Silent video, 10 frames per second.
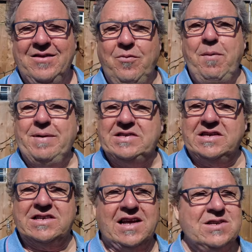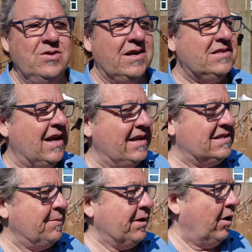we've been busy today. It's a nice day,
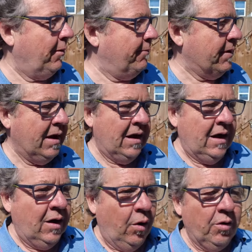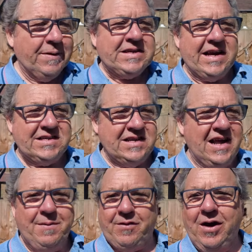so we've got on um, all the potatoes in
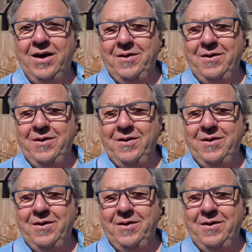there. We've got,